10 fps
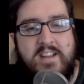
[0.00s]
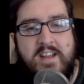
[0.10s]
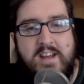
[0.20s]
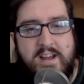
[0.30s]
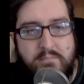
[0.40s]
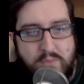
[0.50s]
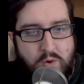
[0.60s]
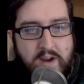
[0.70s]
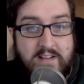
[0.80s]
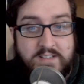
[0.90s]

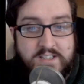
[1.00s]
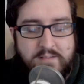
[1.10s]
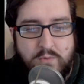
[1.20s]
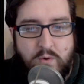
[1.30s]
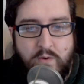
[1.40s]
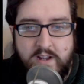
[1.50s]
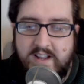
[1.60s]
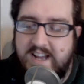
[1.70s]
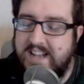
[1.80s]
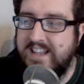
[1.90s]
outside Moria
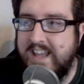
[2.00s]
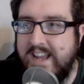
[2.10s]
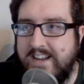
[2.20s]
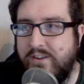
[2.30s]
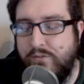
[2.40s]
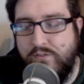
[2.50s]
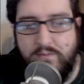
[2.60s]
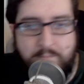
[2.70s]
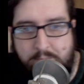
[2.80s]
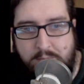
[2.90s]
at the gate of
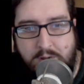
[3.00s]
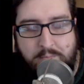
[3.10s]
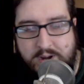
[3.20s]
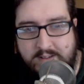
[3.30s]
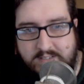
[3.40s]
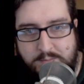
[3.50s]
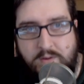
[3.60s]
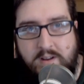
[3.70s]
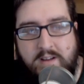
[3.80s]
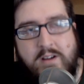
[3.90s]

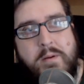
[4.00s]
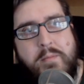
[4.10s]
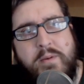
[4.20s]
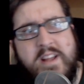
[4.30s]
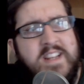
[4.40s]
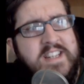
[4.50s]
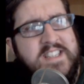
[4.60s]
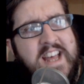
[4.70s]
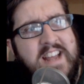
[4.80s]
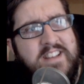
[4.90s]
unpronounceable, I can't remember it. I think it's
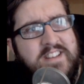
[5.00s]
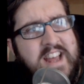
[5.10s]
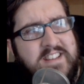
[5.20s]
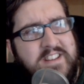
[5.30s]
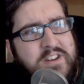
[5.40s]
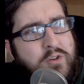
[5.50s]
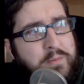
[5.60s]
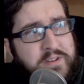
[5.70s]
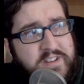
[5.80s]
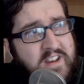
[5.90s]

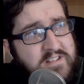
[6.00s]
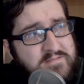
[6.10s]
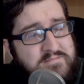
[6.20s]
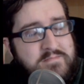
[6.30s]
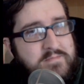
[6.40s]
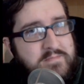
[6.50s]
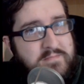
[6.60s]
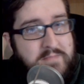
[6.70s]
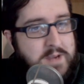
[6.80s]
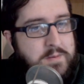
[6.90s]
Azanulbazar,
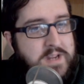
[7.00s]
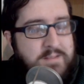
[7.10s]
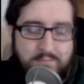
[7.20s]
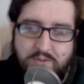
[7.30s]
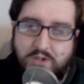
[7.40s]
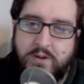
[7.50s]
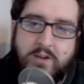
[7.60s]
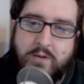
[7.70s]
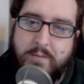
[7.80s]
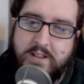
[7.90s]
maybe. Someone can
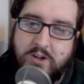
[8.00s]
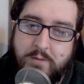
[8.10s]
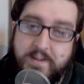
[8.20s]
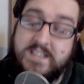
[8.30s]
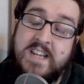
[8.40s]
correct me in the comments.